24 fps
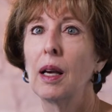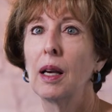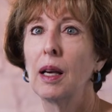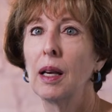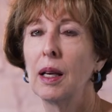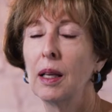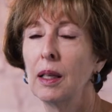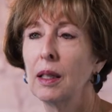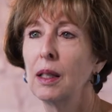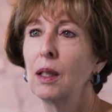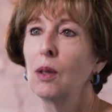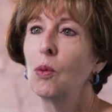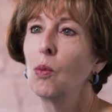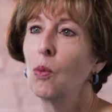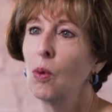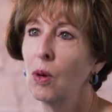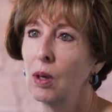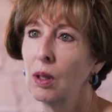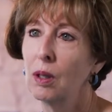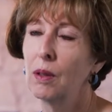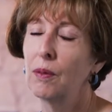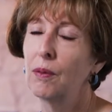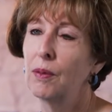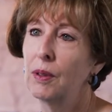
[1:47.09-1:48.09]
any
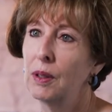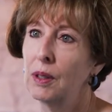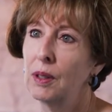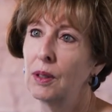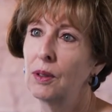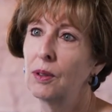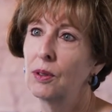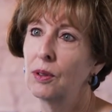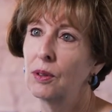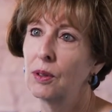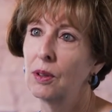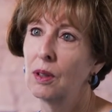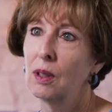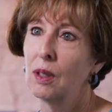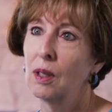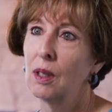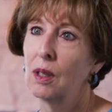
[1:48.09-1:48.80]
one of these